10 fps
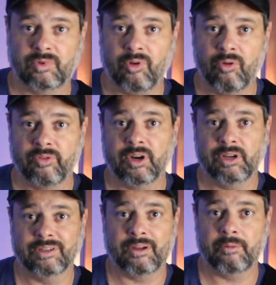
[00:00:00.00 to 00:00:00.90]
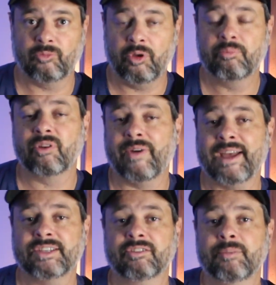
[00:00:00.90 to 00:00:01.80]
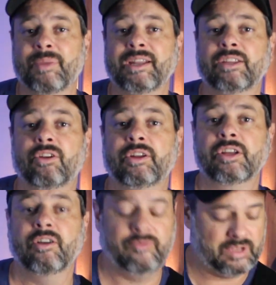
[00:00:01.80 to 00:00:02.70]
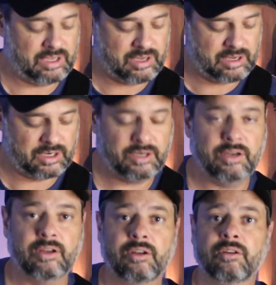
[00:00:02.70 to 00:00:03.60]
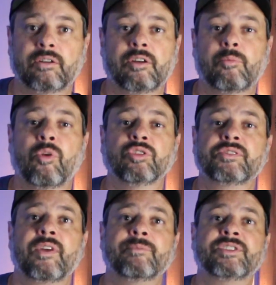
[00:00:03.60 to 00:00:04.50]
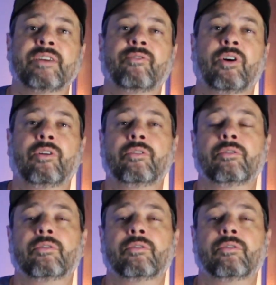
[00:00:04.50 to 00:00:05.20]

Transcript: over, improvising on the pentatonic of E here, most famous of all,